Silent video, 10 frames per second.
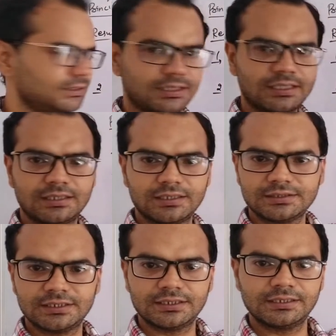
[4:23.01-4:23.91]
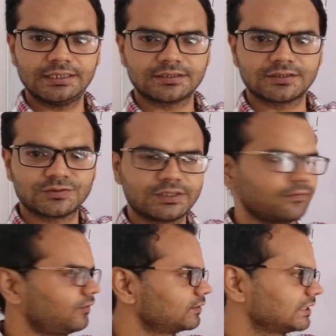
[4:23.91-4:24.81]
shell contains 18 electrons, and
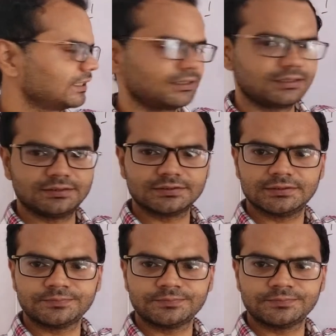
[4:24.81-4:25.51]
fourth shell contains